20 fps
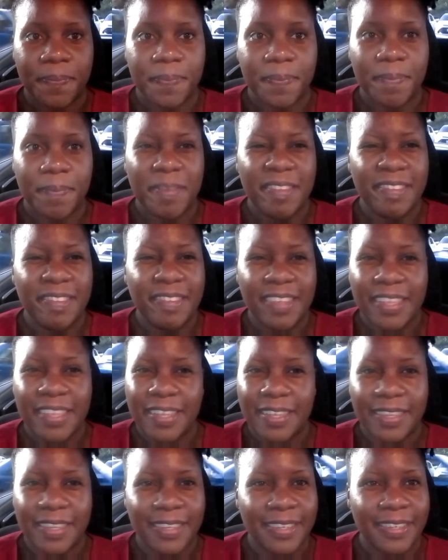me
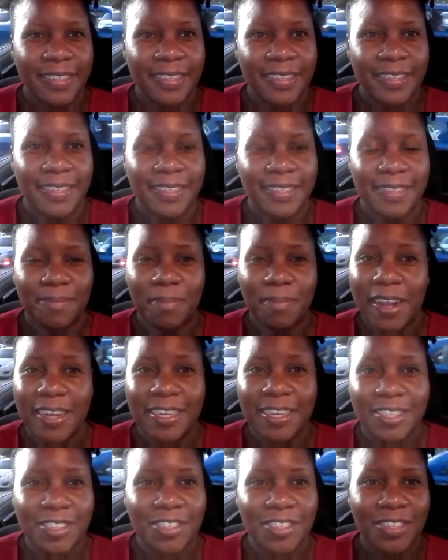still,
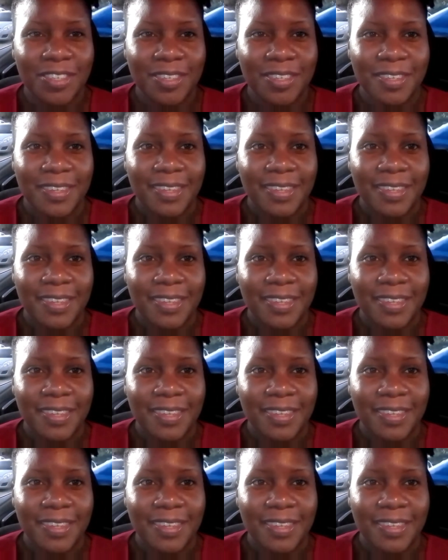marriage